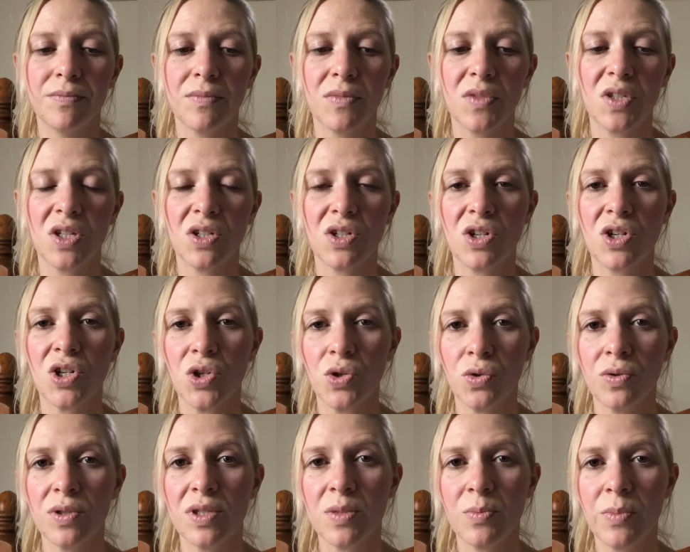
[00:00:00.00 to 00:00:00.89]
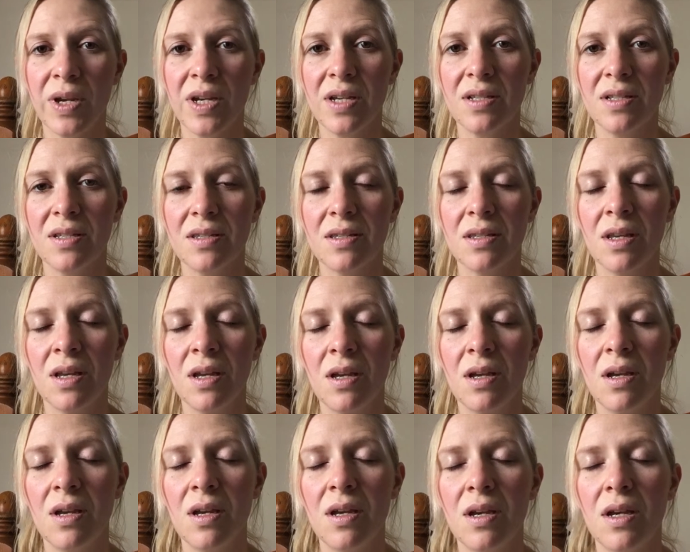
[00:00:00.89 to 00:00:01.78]
such a short space
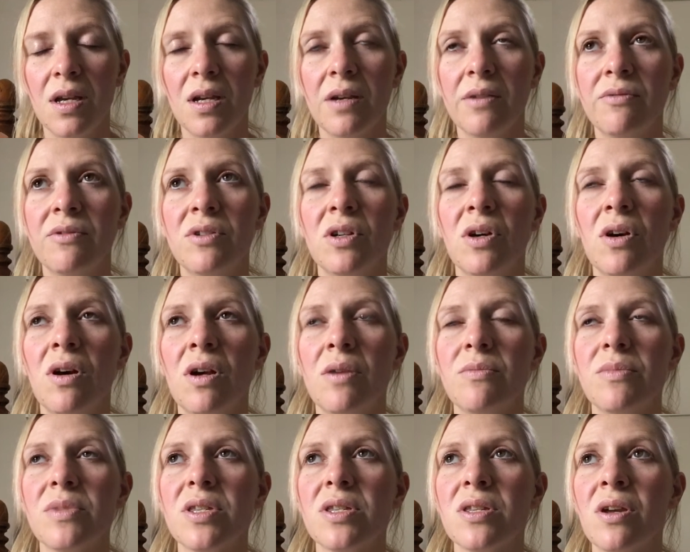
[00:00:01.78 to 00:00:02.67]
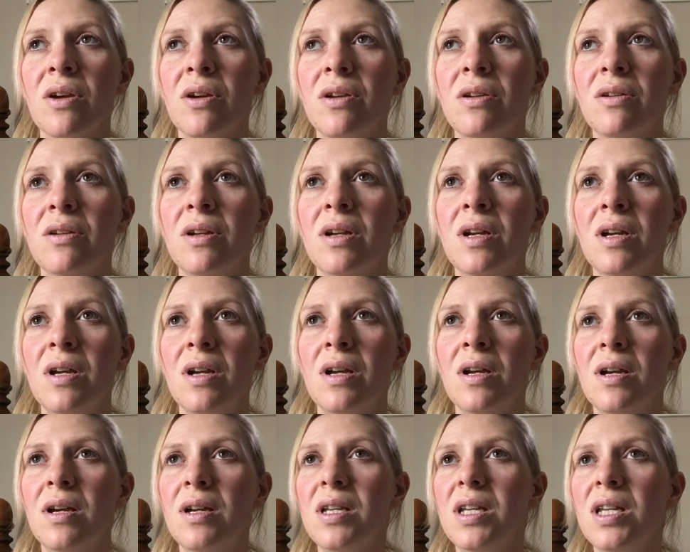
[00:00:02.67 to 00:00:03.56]
of time. So,
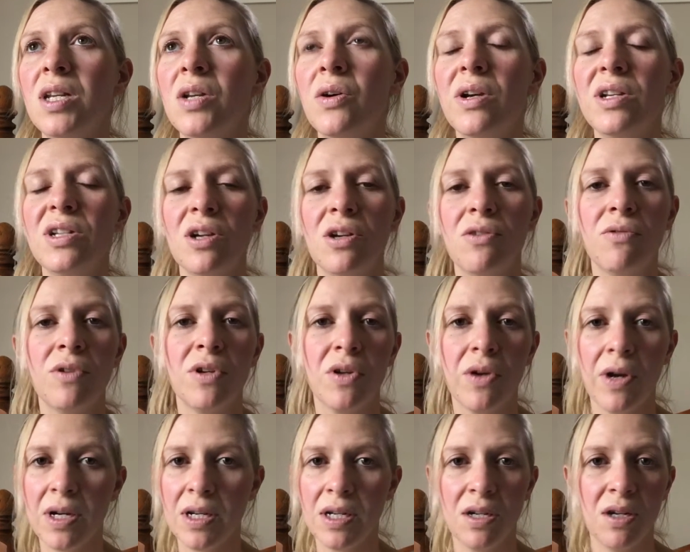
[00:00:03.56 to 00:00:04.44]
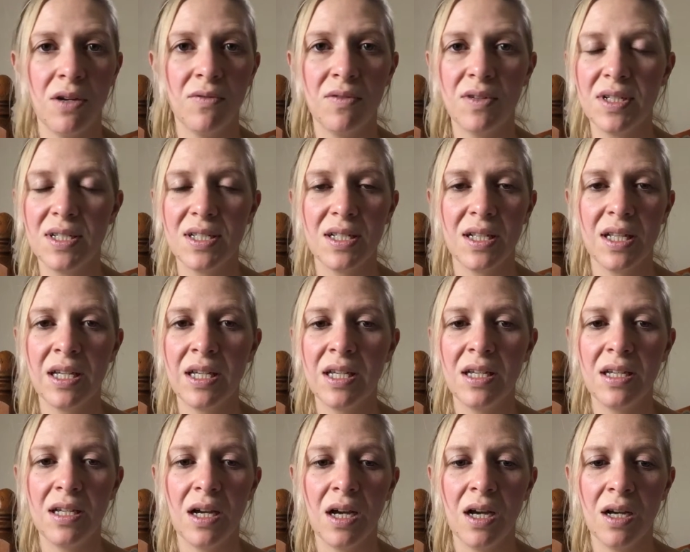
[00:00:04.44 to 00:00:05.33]
you know, I don't regret it,
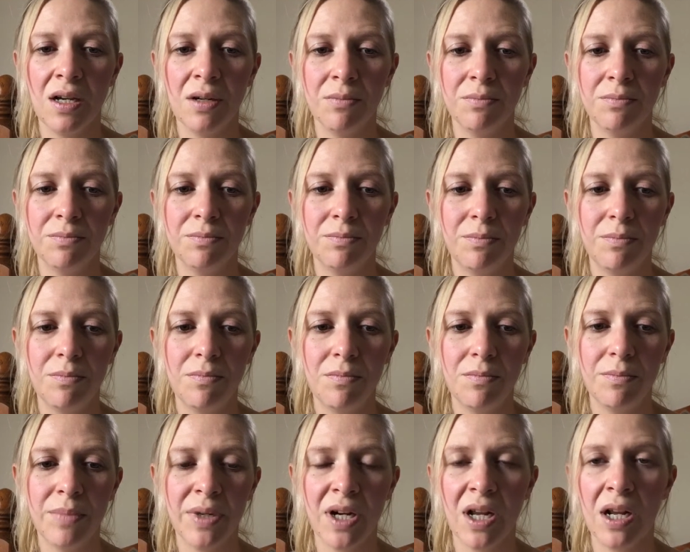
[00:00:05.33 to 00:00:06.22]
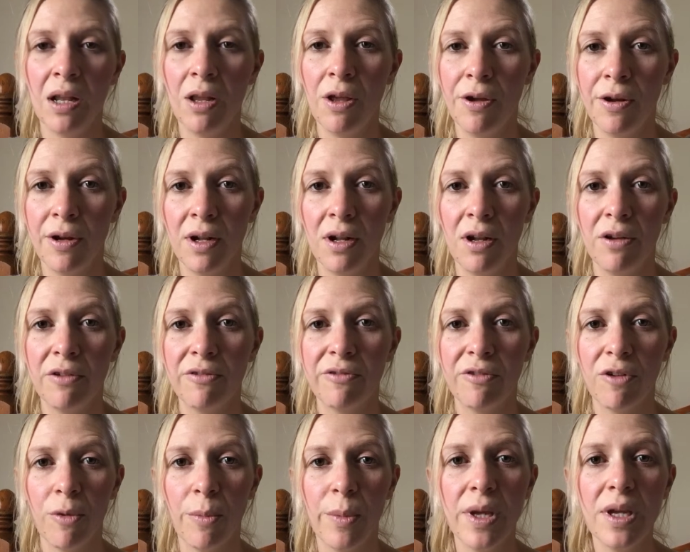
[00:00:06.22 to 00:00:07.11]
obviously, but I learn a lot
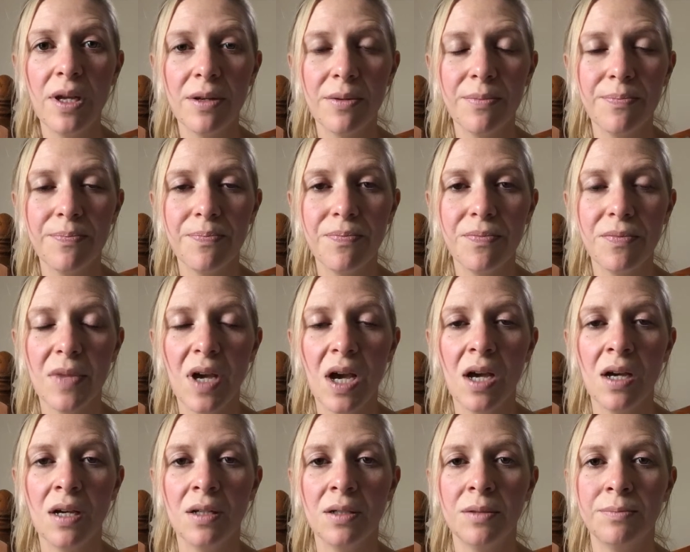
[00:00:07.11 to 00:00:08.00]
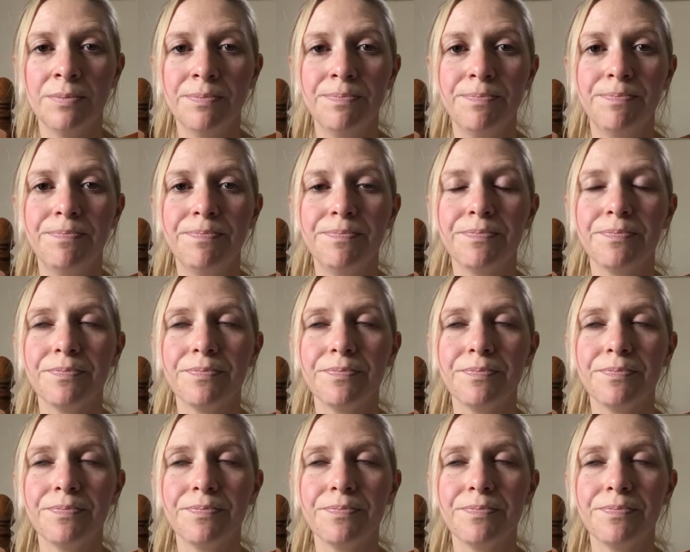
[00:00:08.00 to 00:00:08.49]
from it, and